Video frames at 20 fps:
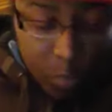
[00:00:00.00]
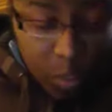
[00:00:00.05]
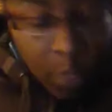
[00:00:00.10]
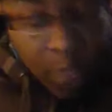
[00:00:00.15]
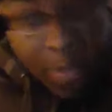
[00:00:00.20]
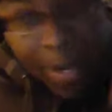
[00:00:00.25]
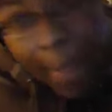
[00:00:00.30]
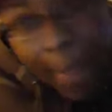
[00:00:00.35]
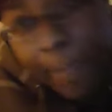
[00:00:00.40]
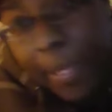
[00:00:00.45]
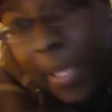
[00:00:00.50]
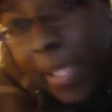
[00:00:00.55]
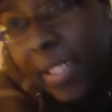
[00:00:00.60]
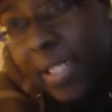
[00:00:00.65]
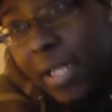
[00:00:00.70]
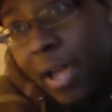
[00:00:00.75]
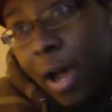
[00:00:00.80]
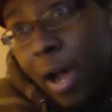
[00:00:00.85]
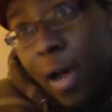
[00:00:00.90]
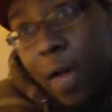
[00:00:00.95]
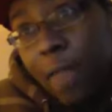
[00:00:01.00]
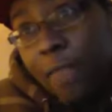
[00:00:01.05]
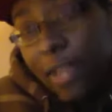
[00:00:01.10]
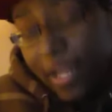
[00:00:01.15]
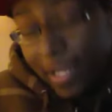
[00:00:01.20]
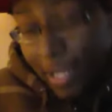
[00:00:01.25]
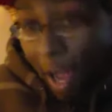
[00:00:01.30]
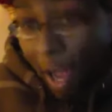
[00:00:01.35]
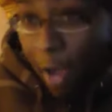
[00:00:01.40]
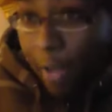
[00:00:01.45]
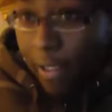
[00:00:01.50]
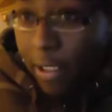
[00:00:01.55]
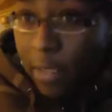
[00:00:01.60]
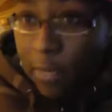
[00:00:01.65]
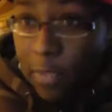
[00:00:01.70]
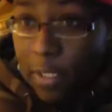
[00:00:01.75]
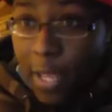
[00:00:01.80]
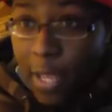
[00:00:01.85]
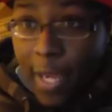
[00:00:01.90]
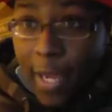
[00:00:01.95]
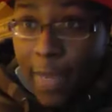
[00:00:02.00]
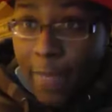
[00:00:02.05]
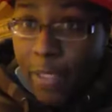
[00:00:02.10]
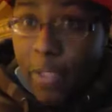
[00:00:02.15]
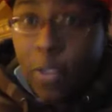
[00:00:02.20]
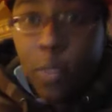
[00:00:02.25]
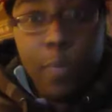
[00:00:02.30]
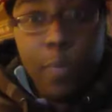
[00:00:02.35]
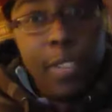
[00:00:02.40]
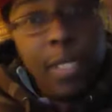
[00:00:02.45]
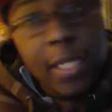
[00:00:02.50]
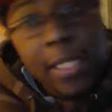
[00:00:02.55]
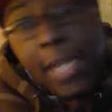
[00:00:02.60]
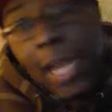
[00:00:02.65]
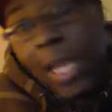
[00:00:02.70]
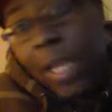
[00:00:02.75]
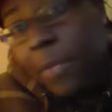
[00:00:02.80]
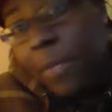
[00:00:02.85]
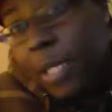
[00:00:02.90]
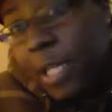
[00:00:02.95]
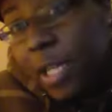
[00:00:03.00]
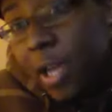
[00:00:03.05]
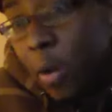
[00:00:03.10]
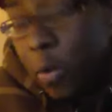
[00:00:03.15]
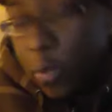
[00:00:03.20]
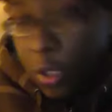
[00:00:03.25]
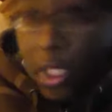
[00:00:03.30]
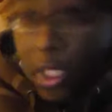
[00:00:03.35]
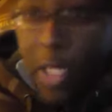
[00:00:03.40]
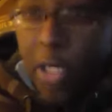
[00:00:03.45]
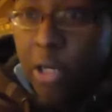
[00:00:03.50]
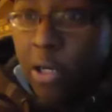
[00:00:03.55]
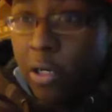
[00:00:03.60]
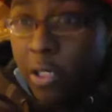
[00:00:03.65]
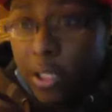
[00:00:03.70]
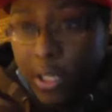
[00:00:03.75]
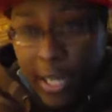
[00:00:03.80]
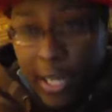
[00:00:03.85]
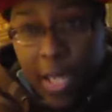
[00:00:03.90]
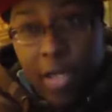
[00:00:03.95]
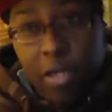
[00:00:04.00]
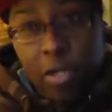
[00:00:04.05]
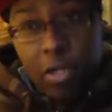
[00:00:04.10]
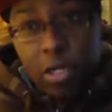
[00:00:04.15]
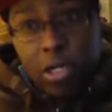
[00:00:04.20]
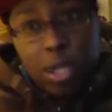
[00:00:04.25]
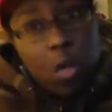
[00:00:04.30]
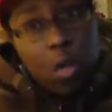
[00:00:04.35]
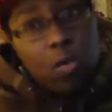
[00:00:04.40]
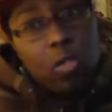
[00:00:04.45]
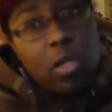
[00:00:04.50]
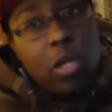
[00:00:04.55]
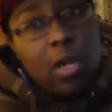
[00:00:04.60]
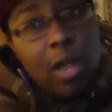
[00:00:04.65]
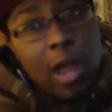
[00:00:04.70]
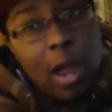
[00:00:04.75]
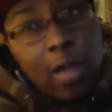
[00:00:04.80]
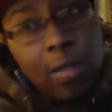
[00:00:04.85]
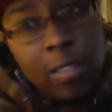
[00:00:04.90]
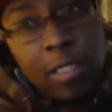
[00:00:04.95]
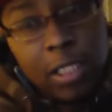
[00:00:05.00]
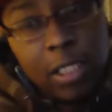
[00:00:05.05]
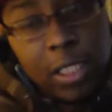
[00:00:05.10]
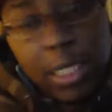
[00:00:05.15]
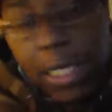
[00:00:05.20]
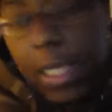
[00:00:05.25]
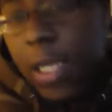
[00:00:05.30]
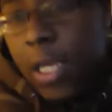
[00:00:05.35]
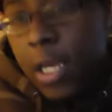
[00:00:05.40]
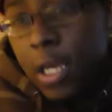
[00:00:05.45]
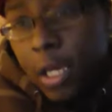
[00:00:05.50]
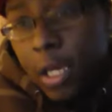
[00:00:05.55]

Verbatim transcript: But I'm pissed off. They talking to me like I'm stupid. They telling me to go sit here, stand here, go there, all this shit.